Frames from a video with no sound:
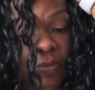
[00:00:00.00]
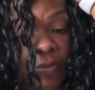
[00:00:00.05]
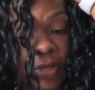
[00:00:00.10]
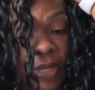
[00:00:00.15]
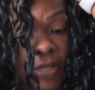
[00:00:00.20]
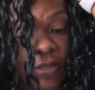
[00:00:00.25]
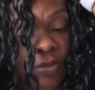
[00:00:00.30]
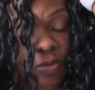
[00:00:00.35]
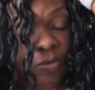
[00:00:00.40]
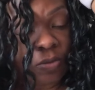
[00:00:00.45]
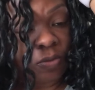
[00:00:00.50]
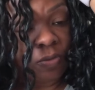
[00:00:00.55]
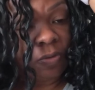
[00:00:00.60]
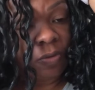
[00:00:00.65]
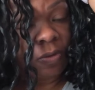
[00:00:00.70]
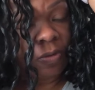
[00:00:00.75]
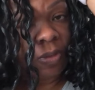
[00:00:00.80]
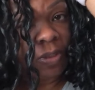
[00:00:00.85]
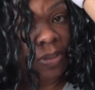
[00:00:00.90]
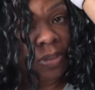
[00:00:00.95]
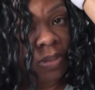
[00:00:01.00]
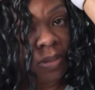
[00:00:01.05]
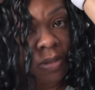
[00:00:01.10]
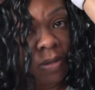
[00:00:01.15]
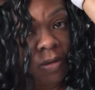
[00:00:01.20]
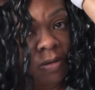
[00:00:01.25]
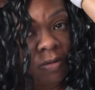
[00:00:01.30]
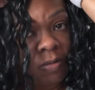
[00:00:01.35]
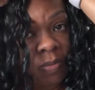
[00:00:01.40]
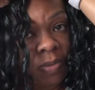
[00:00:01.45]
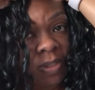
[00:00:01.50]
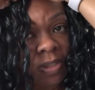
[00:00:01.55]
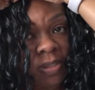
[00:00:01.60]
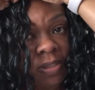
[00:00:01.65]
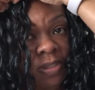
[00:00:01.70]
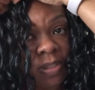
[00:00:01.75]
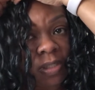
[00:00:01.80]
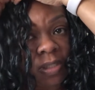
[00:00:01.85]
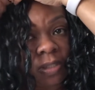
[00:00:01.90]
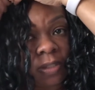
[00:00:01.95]
what I do for this long
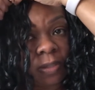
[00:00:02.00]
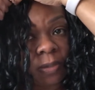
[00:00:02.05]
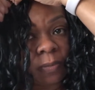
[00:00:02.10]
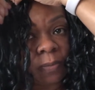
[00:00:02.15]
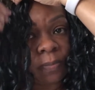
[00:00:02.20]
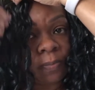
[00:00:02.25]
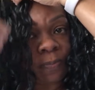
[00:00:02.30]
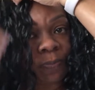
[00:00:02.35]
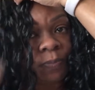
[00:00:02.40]
piece here,